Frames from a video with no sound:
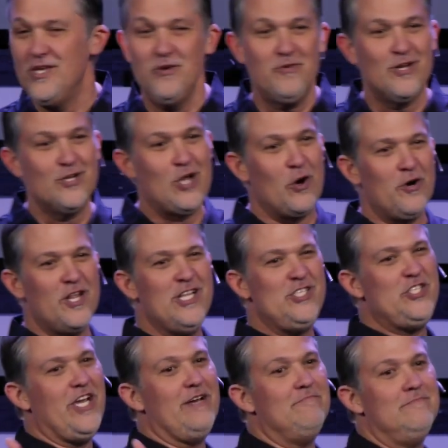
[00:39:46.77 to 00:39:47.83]
could go to the
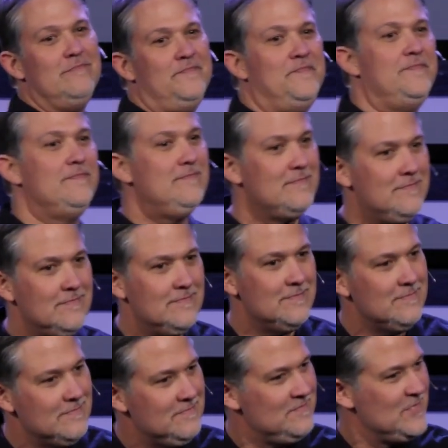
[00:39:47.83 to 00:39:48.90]
gym,
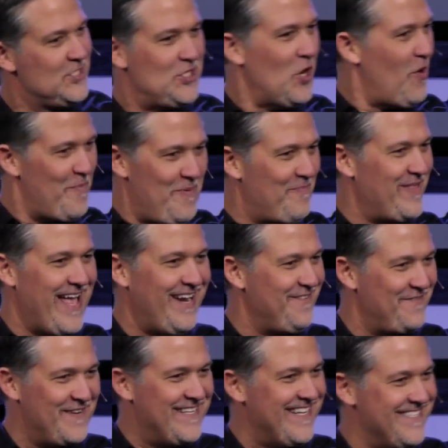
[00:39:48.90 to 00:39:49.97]
show up at Planet
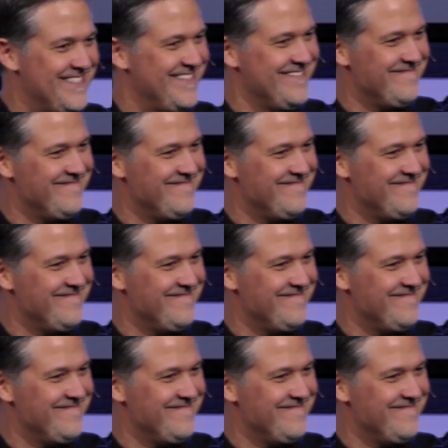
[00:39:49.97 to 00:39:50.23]
Fitness